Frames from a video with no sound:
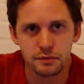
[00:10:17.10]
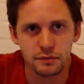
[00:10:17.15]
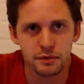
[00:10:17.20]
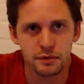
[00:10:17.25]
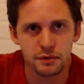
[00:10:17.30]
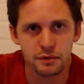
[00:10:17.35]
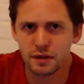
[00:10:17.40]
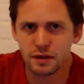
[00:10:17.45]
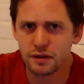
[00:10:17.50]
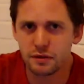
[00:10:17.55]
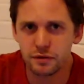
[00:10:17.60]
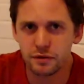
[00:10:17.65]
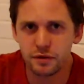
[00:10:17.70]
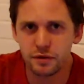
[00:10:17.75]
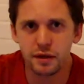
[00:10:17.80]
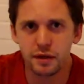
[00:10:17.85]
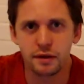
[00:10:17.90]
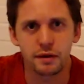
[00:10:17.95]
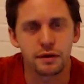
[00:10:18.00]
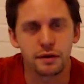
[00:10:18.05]
They're going to
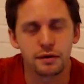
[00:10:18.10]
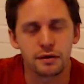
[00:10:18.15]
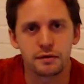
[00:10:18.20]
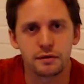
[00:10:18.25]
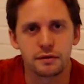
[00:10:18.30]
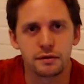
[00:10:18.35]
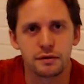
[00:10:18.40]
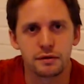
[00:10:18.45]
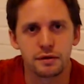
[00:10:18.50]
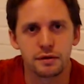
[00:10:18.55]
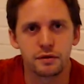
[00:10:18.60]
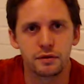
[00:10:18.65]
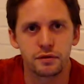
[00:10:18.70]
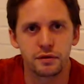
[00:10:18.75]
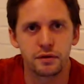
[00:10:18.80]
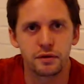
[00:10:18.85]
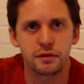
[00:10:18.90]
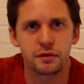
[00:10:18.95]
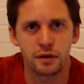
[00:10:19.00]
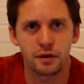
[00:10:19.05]
stay there. You
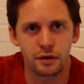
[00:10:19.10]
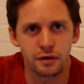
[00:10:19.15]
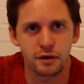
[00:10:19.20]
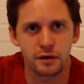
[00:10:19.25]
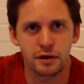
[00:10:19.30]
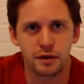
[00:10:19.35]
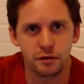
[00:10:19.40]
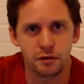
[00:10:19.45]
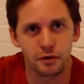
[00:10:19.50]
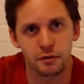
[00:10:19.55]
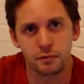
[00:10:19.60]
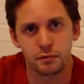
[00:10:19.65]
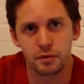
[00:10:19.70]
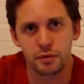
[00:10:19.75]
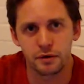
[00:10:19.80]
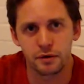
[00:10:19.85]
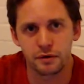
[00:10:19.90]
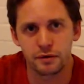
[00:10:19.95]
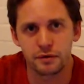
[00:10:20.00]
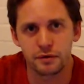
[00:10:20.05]
still are your own
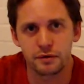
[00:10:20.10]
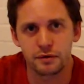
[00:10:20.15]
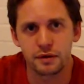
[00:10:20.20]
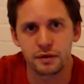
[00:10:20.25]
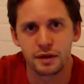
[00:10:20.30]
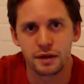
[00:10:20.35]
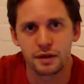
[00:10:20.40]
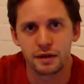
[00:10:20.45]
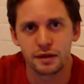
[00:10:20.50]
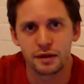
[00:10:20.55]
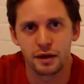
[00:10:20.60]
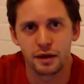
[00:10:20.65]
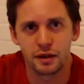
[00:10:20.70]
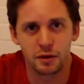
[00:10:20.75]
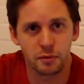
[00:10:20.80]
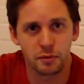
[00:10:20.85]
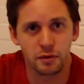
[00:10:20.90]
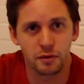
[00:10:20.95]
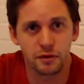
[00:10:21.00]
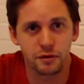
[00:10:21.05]
person and the
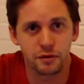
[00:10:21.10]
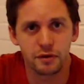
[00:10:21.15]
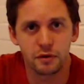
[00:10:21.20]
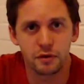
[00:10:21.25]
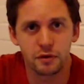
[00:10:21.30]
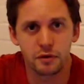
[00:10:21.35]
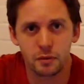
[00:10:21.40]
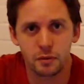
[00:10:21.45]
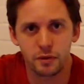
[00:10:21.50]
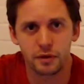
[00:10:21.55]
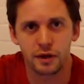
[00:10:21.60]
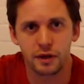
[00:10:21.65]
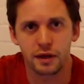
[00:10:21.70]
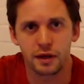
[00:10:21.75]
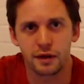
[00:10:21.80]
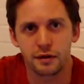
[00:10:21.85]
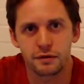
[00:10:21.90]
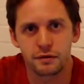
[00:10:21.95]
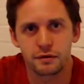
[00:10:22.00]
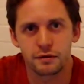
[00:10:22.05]
person you were born
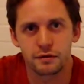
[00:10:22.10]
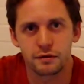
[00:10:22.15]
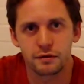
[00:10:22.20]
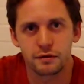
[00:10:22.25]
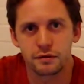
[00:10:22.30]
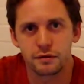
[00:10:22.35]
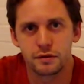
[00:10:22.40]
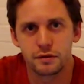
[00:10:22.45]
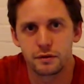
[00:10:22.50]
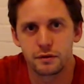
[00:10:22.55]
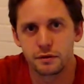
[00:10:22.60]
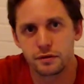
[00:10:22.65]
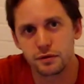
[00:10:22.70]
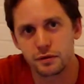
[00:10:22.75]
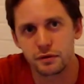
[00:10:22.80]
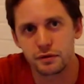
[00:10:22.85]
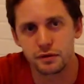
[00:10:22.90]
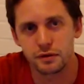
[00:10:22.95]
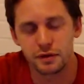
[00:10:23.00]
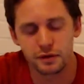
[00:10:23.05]
as to a
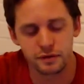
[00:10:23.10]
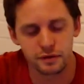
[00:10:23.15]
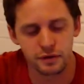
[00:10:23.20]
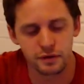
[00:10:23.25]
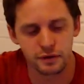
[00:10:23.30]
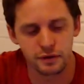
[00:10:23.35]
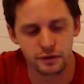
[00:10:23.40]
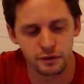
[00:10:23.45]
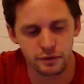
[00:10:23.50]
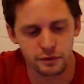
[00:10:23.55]
certain extent.